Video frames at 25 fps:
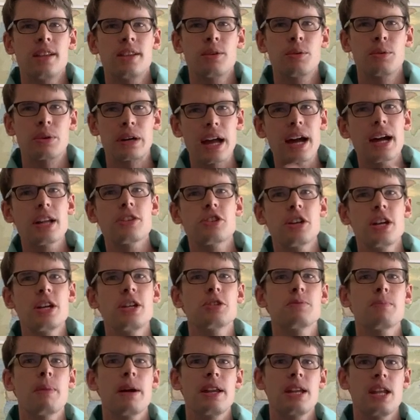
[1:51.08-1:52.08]
When God
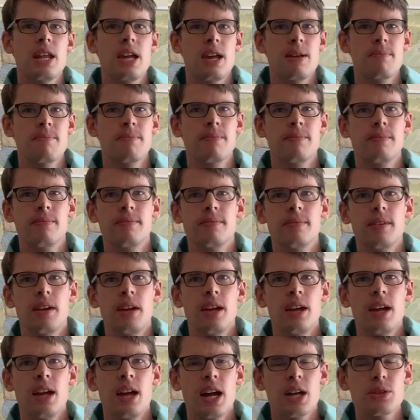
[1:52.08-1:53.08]
changed my name,
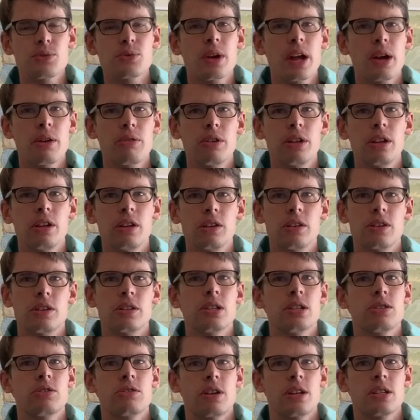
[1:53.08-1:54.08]
that's when I really learned
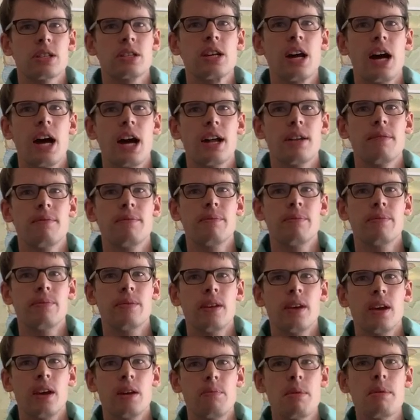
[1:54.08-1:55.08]
to trust God.
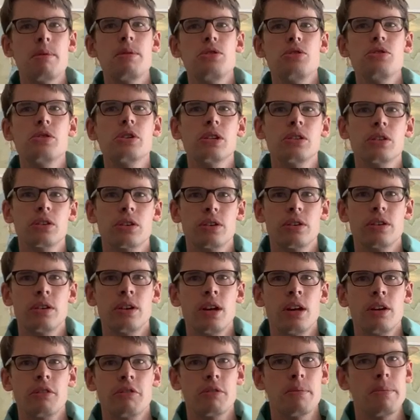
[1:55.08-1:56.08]
Maybe you can learn
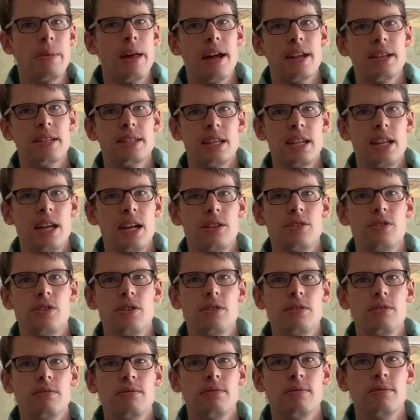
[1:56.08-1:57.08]
from that today
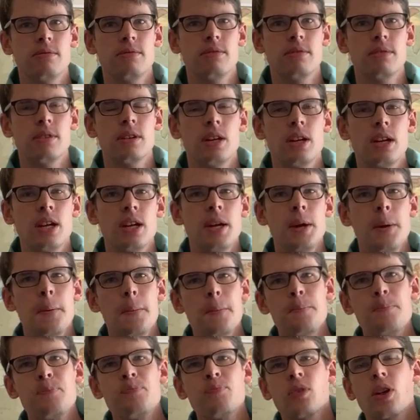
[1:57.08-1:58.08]
too.
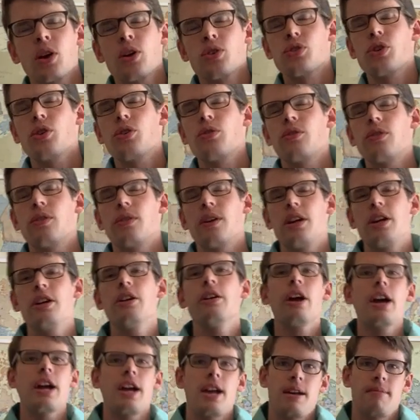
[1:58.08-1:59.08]
So
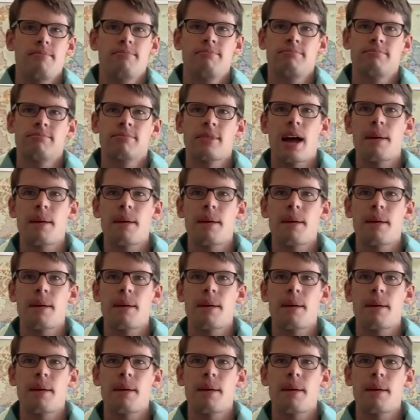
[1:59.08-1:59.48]
here I am.